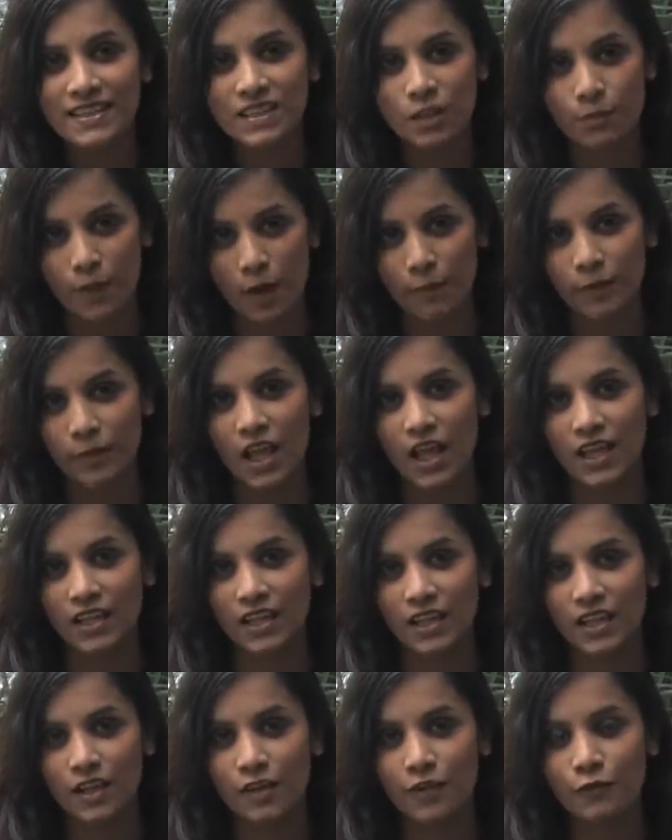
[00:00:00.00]
Deepa
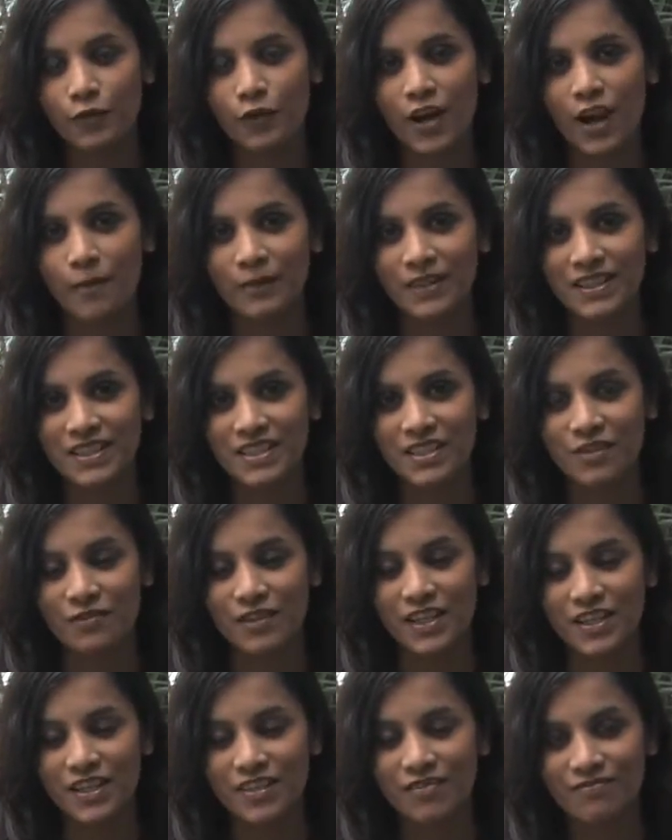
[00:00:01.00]
Palani for MLIN
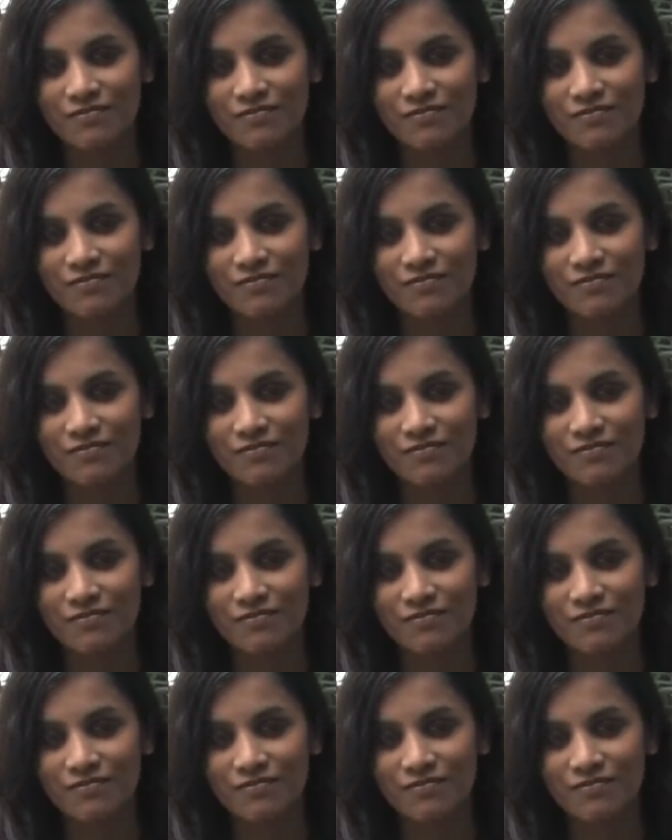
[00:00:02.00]
TV.